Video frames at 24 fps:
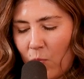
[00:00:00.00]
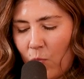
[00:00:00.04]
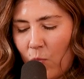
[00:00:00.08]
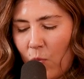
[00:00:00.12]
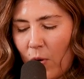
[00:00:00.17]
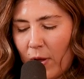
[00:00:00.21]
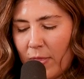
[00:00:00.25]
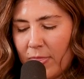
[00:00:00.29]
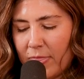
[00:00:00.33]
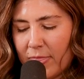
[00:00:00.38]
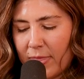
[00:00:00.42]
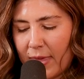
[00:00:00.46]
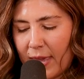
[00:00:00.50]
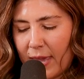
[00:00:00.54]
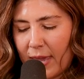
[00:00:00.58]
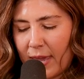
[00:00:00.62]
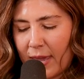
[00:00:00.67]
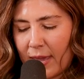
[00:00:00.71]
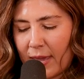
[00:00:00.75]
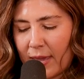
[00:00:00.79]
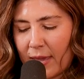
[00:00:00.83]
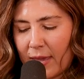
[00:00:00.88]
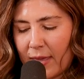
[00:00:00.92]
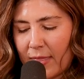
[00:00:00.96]
one
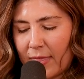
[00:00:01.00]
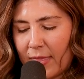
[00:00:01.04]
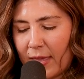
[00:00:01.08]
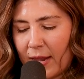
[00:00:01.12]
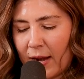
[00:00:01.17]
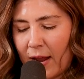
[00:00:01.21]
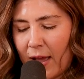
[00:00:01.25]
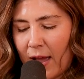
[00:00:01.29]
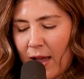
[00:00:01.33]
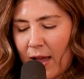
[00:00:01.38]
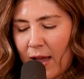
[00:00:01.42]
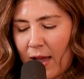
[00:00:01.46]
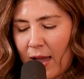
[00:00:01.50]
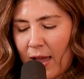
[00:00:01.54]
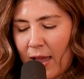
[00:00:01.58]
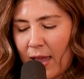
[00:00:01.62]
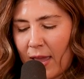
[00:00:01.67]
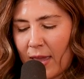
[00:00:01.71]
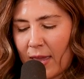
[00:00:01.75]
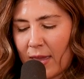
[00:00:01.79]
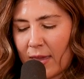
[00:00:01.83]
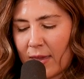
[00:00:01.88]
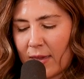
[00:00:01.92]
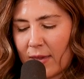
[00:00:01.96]
thing that
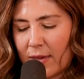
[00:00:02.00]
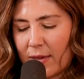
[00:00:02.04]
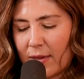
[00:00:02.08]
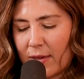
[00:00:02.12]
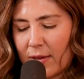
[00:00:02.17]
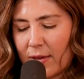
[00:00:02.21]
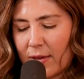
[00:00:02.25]
i